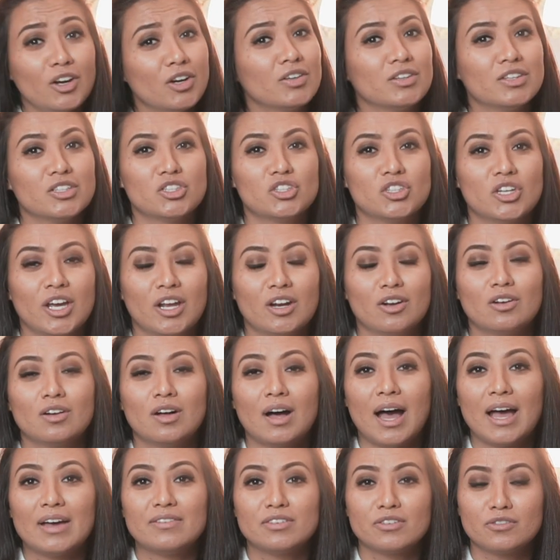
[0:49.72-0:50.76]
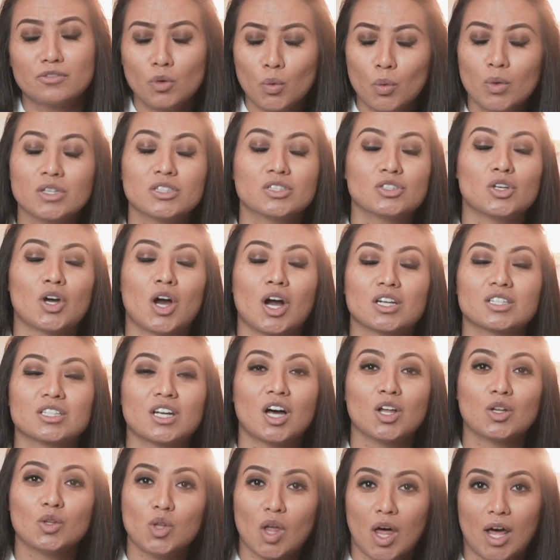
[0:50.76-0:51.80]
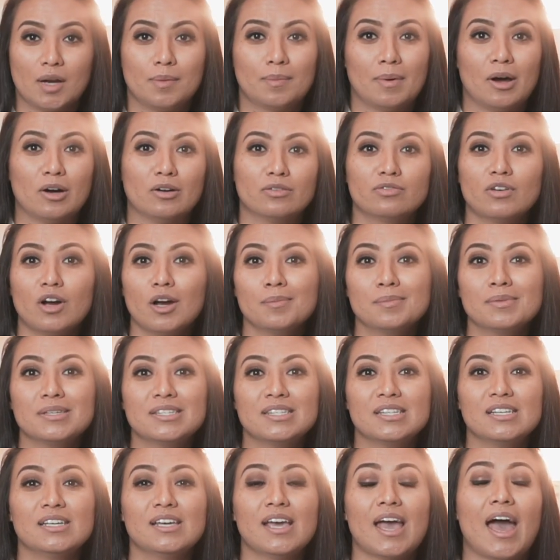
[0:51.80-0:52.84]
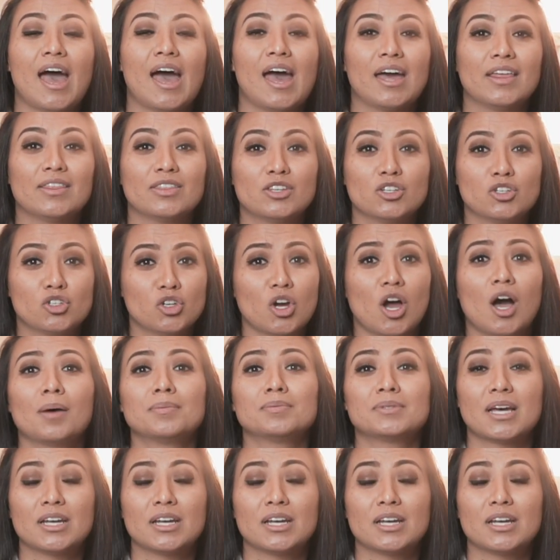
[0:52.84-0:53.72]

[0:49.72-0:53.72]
on this channel, I've of course talked a lot about pharmacy and the jobs